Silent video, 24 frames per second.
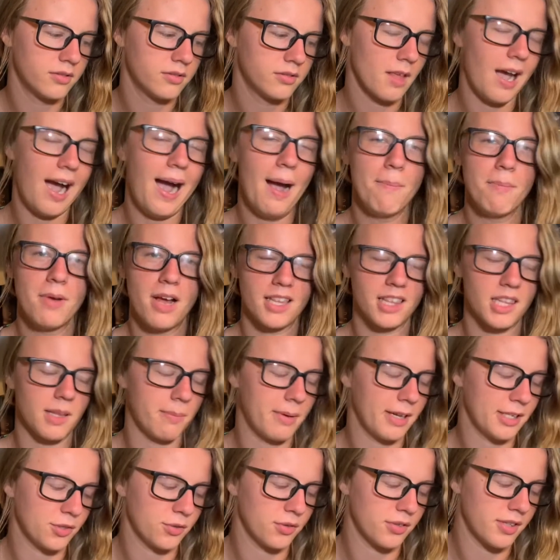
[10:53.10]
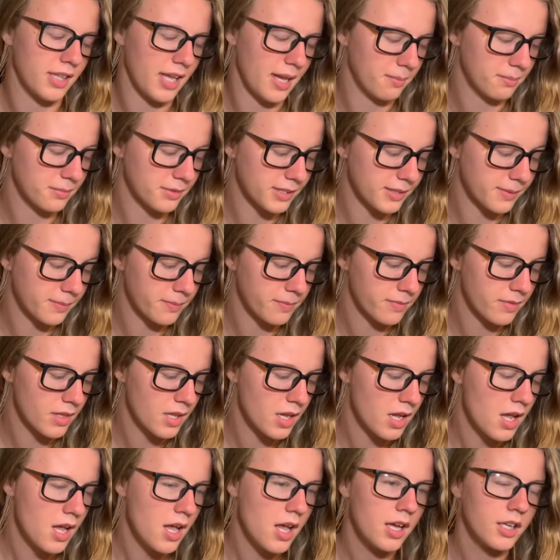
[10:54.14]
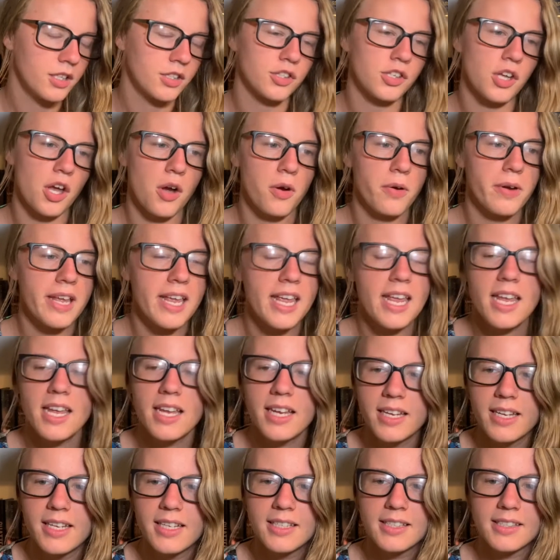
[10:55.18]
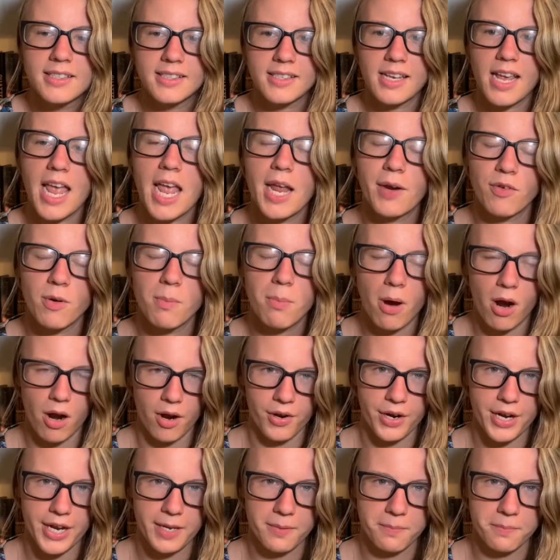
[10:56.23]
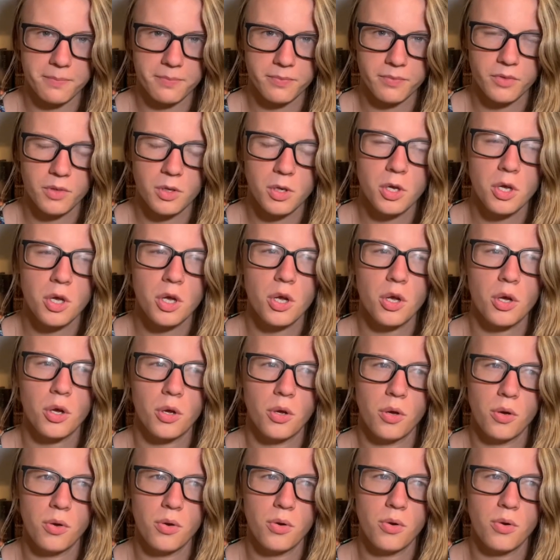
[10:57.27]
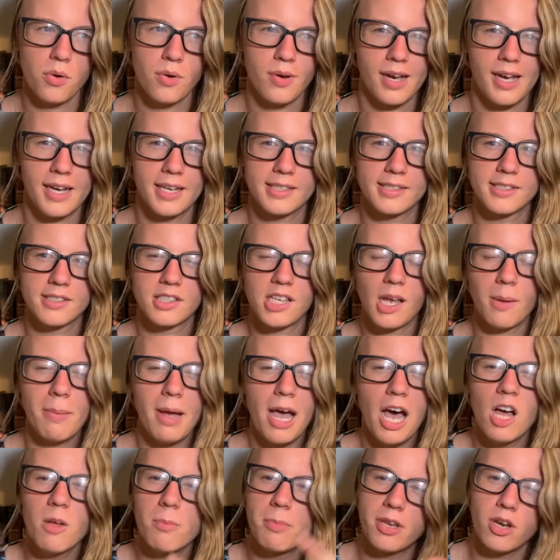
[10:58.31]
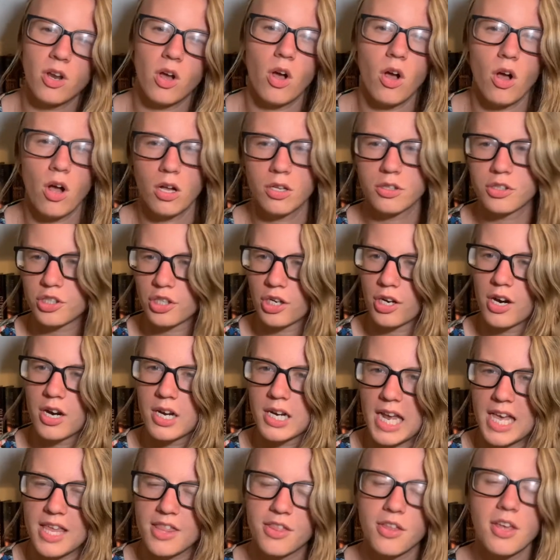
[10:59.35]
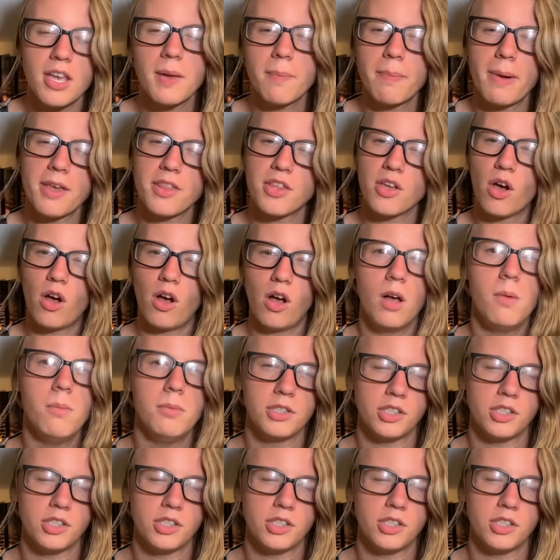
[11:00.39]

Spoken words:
I'm not the best with names. So he is a Ribari who has somehow been altered, I think by the Almond